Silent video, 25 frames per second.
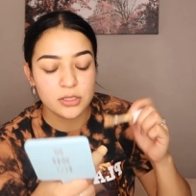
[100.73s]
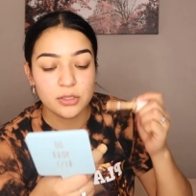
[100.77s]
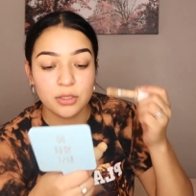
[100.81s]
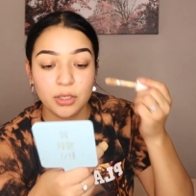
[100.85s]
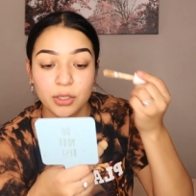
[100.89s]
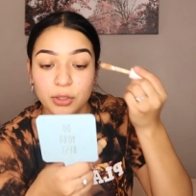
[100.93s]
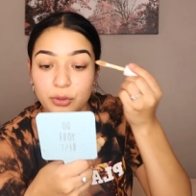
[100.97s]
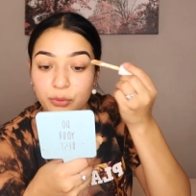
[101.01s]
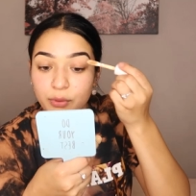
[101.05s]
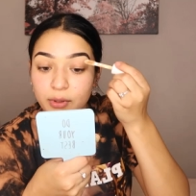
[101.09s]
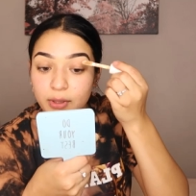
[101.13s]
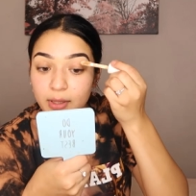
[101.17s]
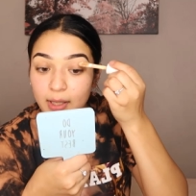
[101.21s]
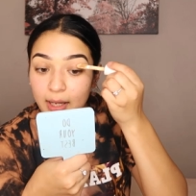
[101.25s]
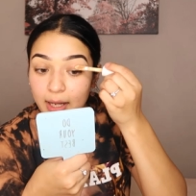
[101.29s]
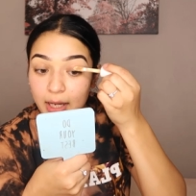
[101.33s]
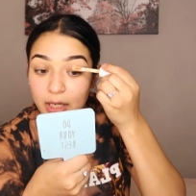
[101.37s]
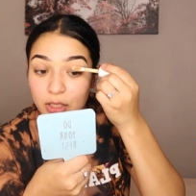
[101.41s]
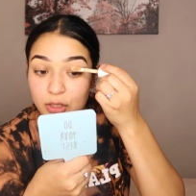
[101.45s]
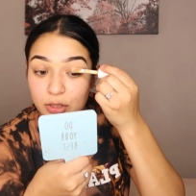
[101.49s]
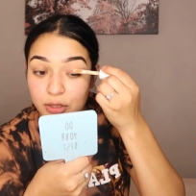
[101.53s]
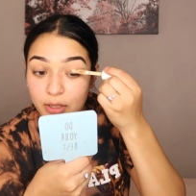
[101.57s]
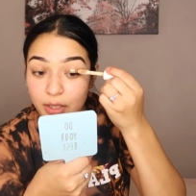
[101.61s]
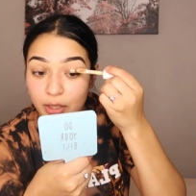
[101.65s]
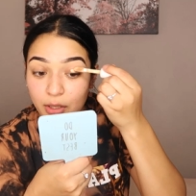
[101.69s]
start doing the
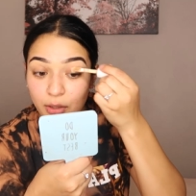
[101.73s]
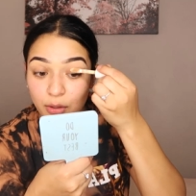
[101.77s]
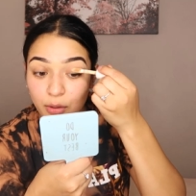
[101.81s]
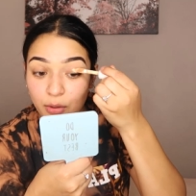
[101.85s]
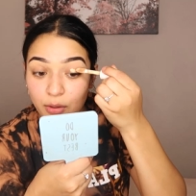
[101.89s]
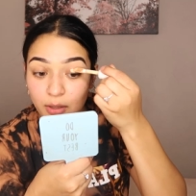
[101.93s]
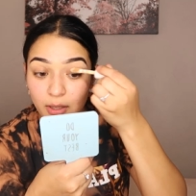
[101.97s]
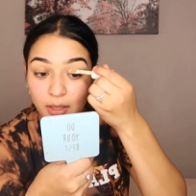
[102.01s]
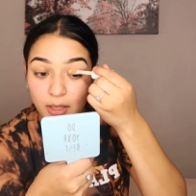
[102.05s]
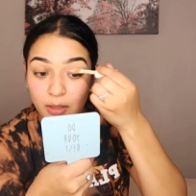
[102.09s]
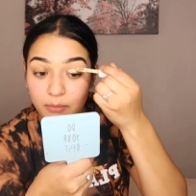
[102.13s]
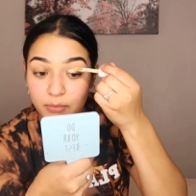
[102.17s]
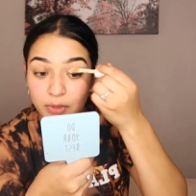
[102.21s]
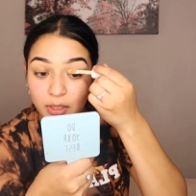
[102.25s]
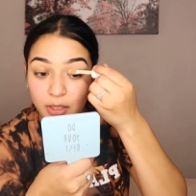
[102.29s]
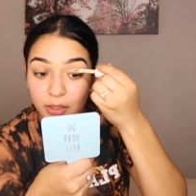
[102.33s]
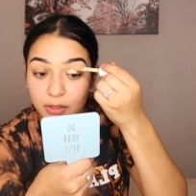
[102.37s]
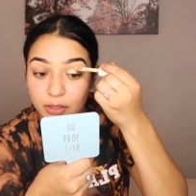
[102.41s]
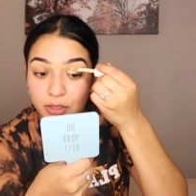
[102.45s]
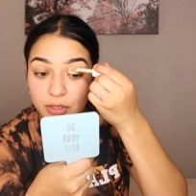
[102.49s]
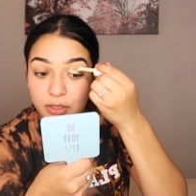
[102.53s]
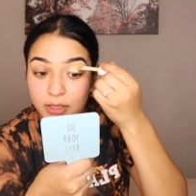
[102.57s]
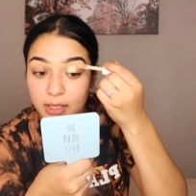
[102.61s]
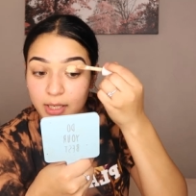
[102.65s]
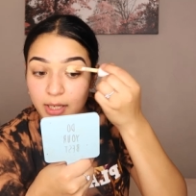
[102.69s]
eyeshadow um the
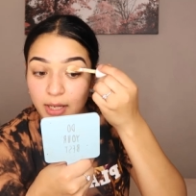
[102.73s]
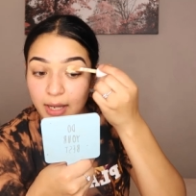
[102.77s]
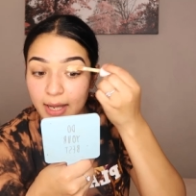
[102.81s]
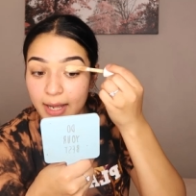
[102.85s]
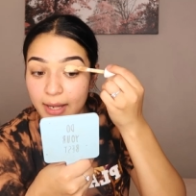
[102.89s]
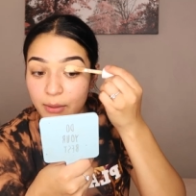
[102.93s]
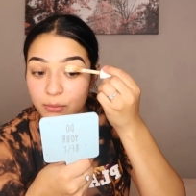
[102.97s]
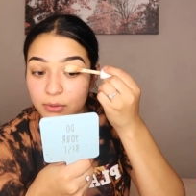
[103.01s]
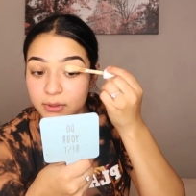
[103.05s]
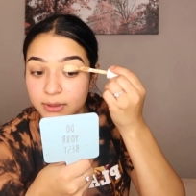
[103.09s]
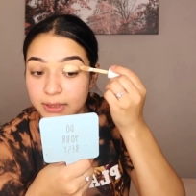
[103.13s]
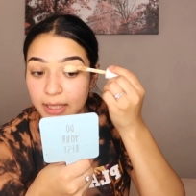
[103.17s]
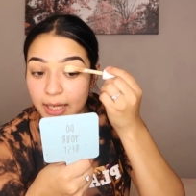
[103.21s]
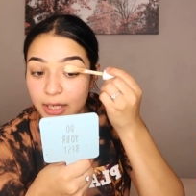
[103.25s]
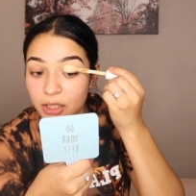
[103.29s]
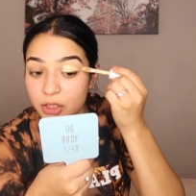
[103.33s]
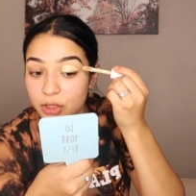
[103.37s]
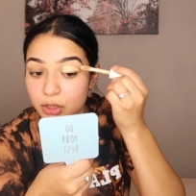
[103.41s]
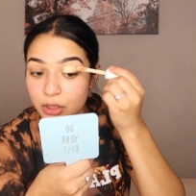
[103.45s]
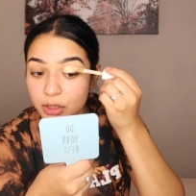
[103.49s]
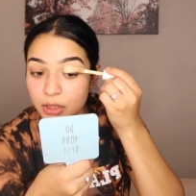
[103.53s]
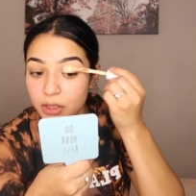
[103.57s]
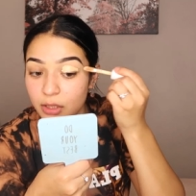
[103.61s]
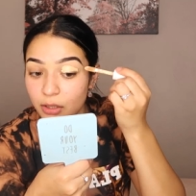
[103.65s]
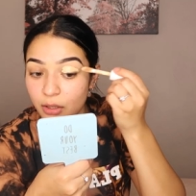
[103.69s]
other day i was
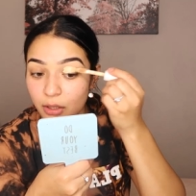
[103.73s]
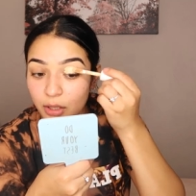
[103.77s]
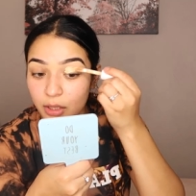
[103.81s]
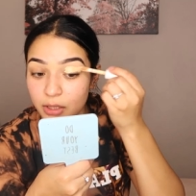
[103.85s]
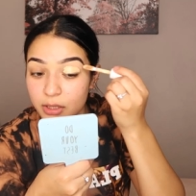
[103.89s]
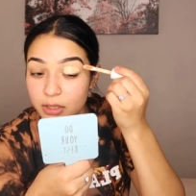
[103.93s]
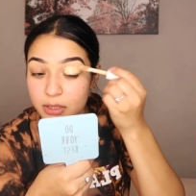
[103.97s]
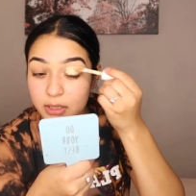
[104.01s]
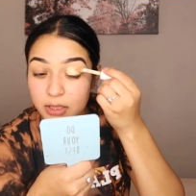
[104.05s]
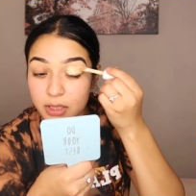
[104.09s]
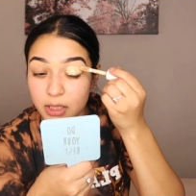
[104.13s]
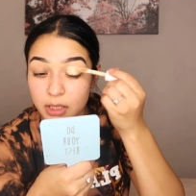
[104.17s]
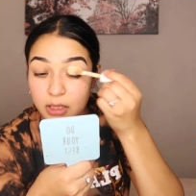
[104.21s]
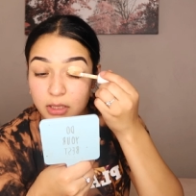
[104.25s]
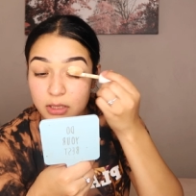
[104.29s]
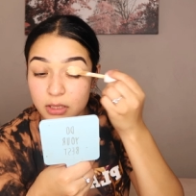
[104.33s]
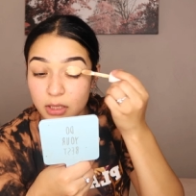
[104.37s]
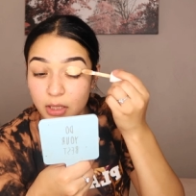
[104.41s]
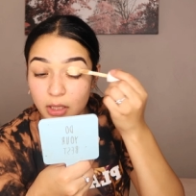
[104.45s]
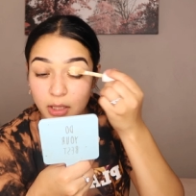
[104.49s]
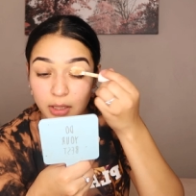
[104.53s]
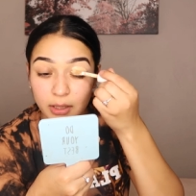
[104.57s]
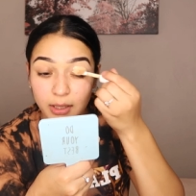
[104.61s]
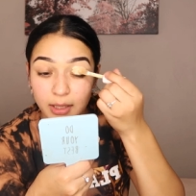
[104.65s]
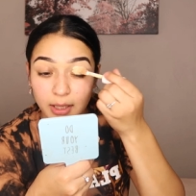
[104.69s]
actually on
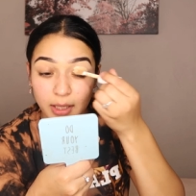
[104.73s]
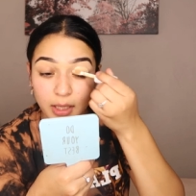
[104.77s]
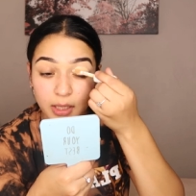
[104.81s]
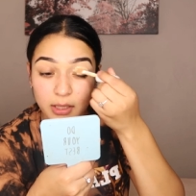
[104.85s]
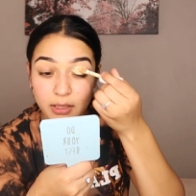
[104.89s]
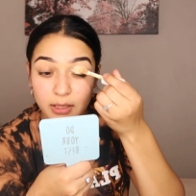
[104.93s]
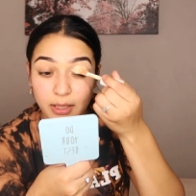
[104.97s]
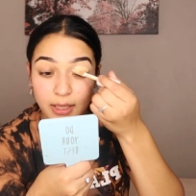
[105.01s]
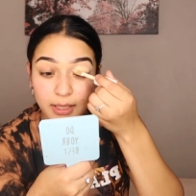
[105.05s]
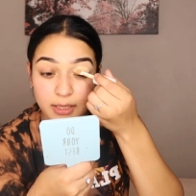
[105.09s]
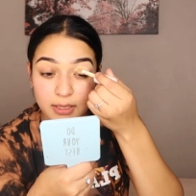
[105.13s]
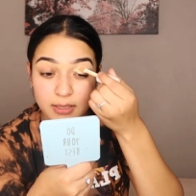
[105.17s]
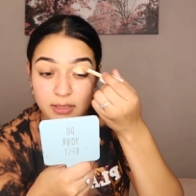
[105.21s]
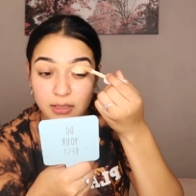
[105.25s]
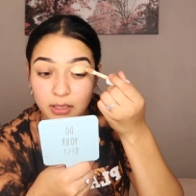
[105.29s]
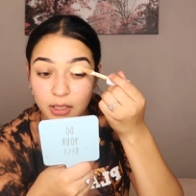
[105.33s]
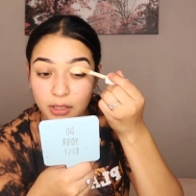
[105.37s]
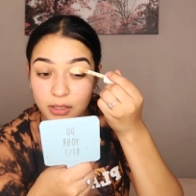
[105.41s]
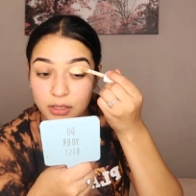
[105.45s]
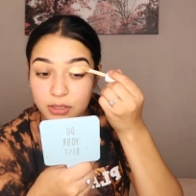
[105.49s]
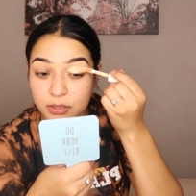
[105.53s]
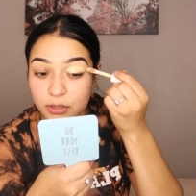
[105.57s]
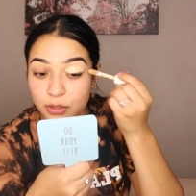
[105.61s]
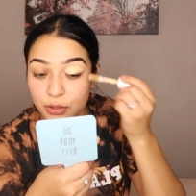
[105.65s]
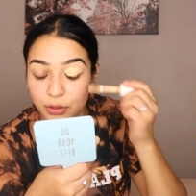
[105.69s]
tiktok and i
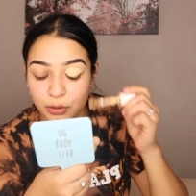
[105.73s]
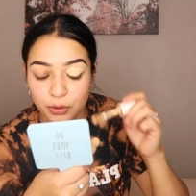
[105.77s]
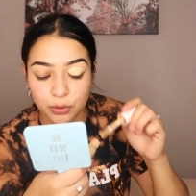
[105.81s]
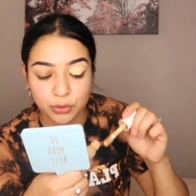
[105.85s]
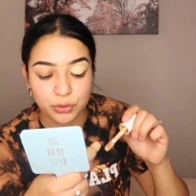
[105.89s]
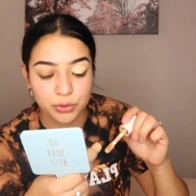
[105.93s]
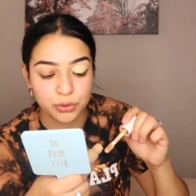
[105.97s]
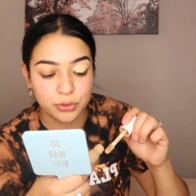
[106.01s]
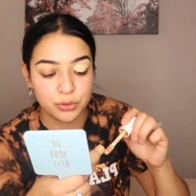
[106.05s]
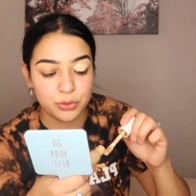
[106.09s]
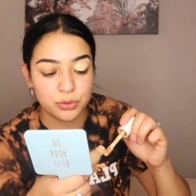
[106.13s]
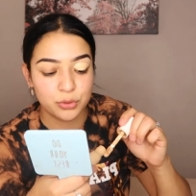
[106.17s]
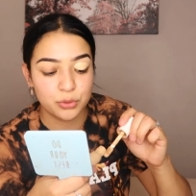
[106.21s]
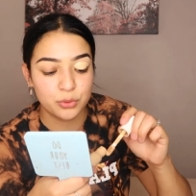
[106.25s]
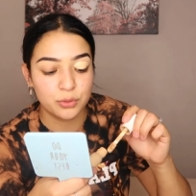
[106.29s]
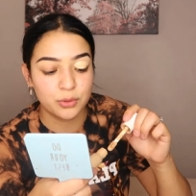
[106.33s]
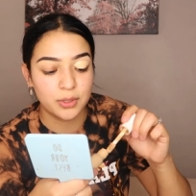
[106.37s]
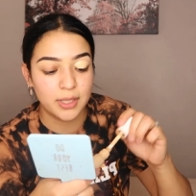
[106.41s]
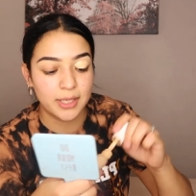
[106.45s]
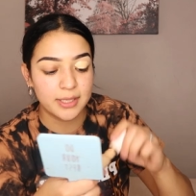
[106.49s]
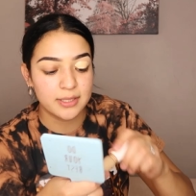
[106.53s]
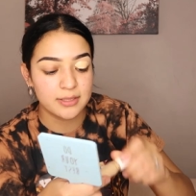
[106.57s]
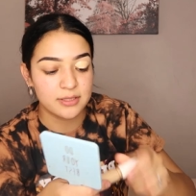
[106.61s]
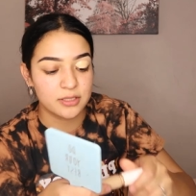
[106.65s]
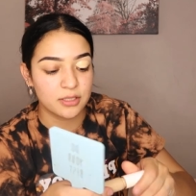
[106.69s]
saw this girl do
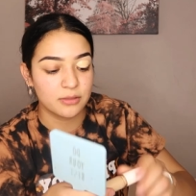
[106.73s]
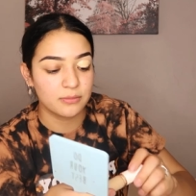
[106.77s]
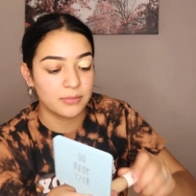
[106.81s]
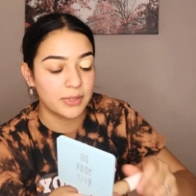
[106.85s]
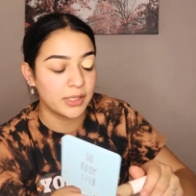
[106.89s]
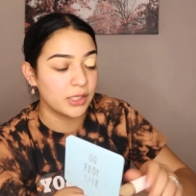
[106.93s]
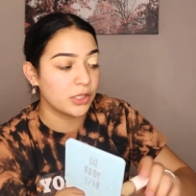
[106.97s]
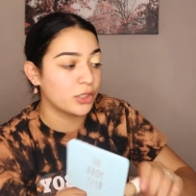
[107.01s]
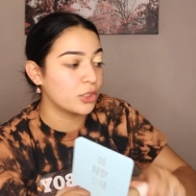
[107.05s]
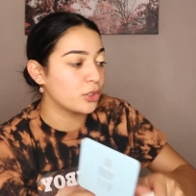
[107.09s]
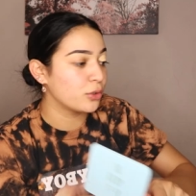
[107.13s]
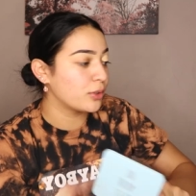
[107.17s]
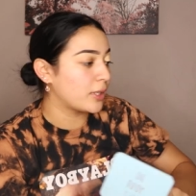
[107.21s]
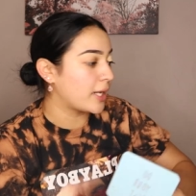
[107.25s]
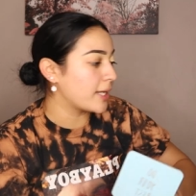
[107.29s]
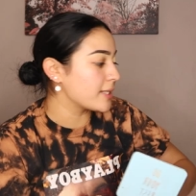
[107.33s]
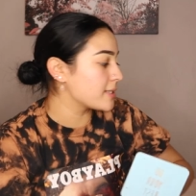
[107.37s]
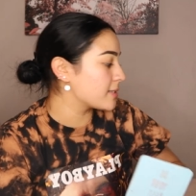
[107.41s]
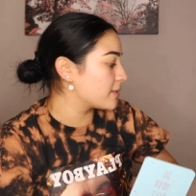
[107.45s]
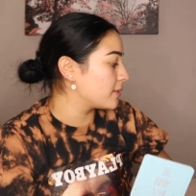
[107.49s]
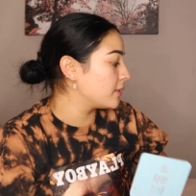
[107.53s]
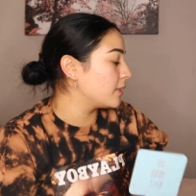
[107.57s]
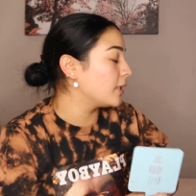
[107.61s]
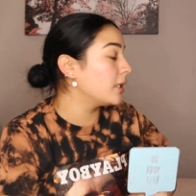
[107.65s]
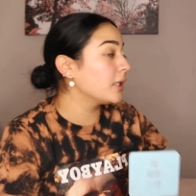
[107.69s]
like some like cute
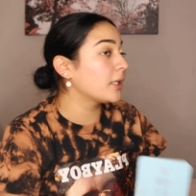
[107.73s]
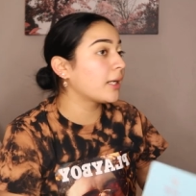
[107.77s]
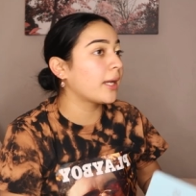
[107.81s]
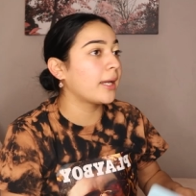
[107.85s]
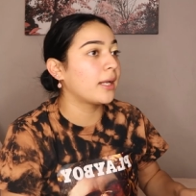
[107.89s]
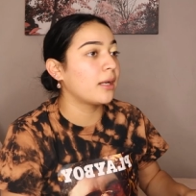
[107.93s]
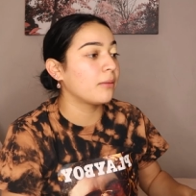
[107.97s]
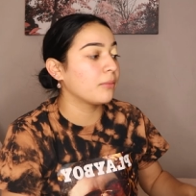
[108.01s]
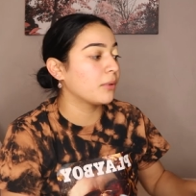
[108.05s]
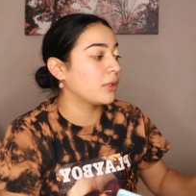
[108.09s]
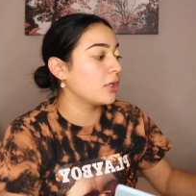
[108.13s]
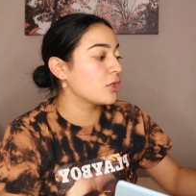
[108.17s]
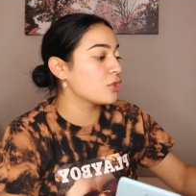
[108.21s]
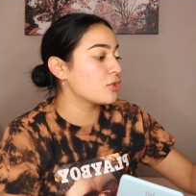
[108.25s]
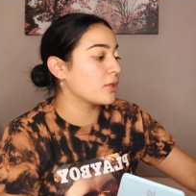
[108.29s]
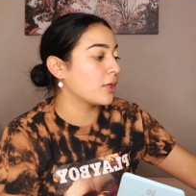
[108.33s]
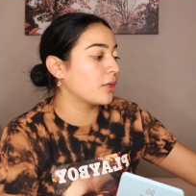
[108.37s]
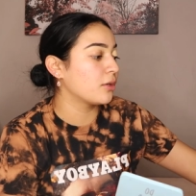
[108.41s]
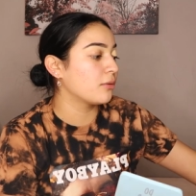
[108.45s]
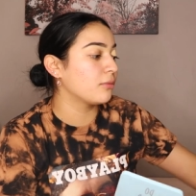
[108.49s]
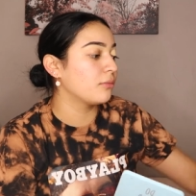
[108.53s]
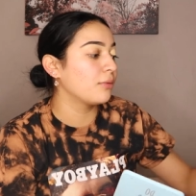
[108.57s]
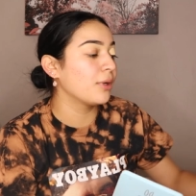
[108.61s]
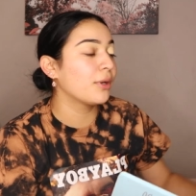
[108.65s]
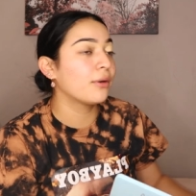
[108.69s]
ass look and i'm gonna
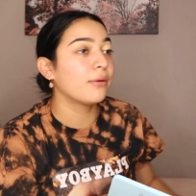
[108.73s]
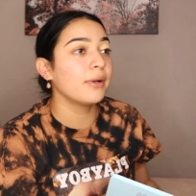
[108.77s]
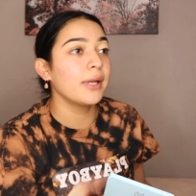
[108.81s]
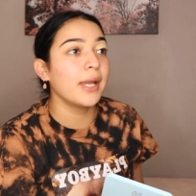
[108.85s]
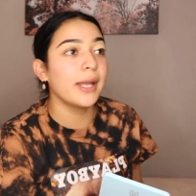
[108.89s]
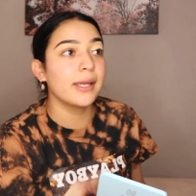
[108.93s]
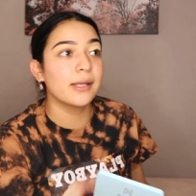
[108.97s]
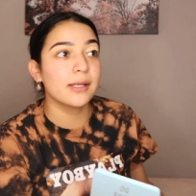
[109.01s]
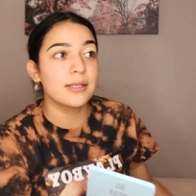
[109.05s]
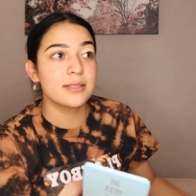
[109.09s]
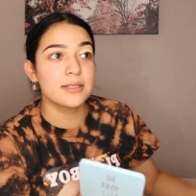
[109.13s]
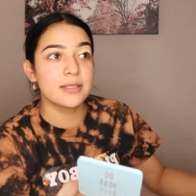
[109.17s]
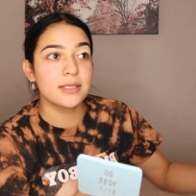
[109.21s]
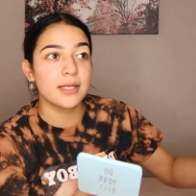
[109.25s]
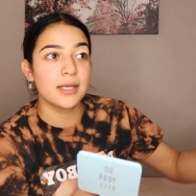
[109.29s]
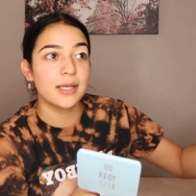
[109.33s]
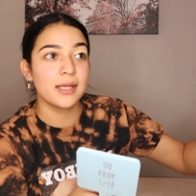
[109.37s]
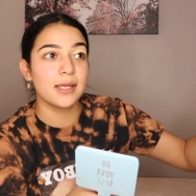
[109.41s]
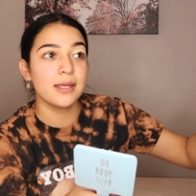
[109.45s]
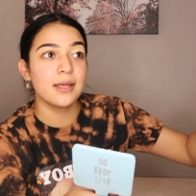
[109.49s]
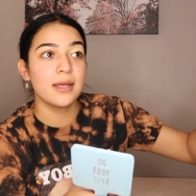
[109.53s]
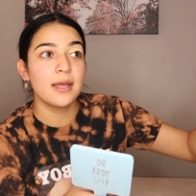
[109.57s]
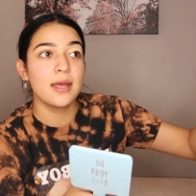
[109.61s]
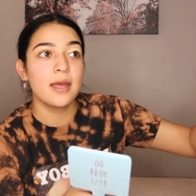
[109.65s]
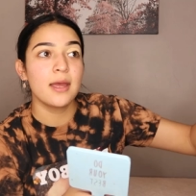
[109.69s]
try to recreate it
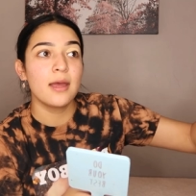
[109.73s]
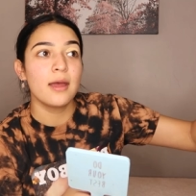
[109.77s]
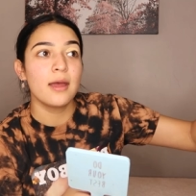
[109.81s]
today